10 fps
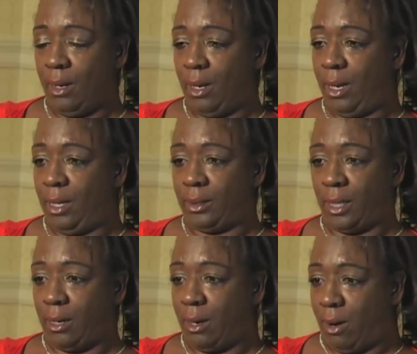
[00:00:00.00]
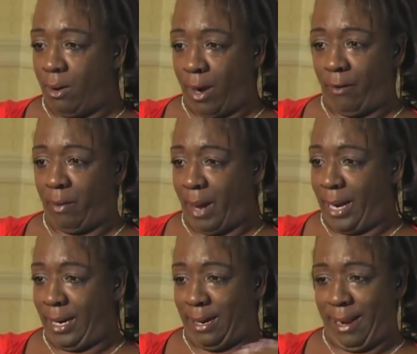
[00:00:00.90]
And he said, no,
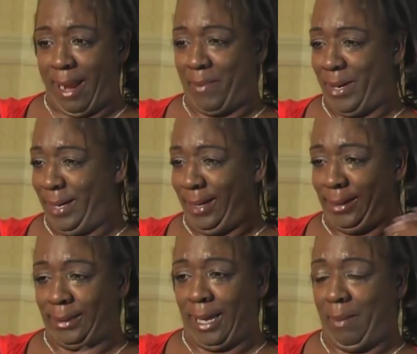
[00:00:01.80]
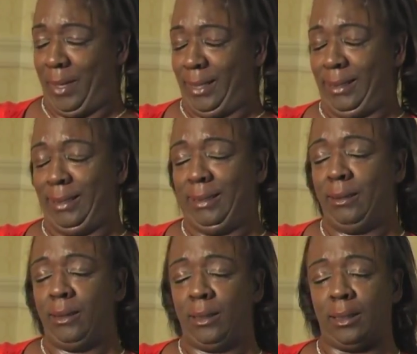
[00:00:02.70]
everybody in the neighborhood is coming
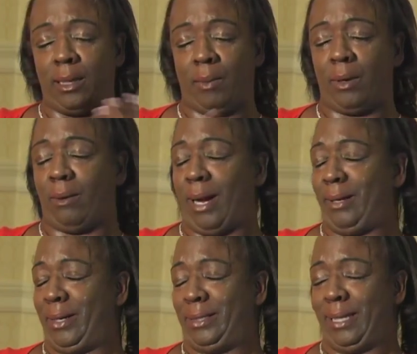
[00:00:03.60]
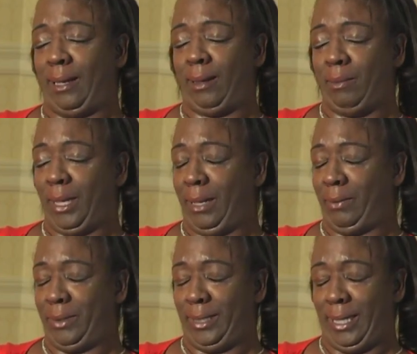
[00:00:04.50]
around here telling me
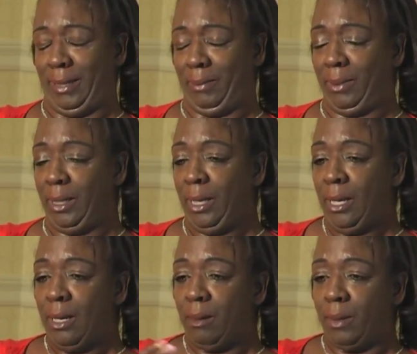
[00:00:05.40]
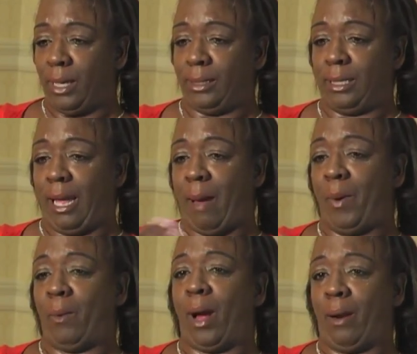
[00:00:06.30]
it was him because it
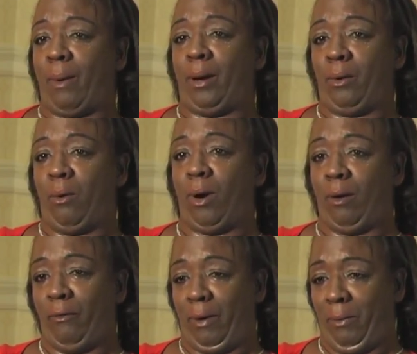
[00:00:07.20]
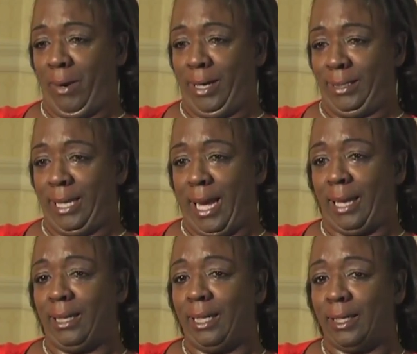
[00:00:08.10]
happened right around the corner from where his
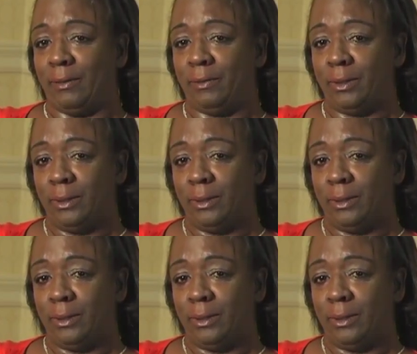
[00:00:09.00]
dad lived.